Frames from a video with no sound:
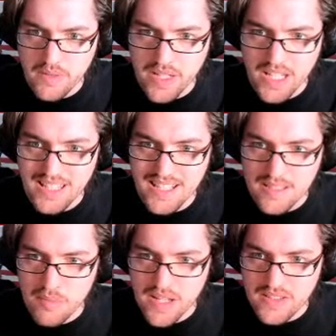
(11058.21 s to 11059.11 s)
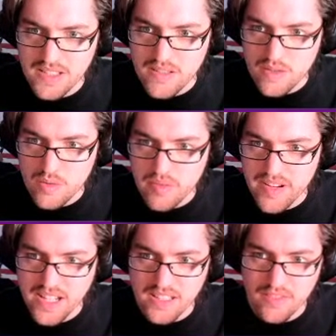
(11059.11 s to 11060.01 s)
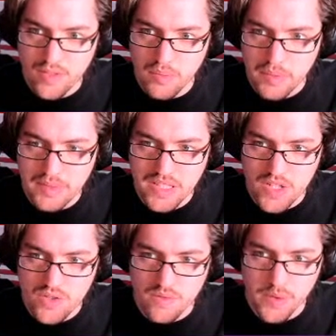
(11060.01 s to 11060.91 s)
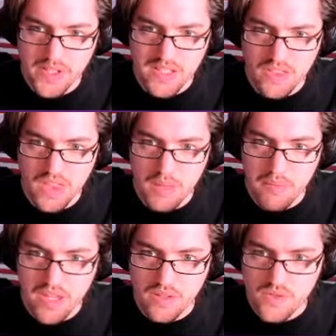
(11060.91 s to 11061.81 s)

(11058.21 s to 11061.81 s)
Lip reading: but it doesn't make sense to provide a default implementation for the set theme method.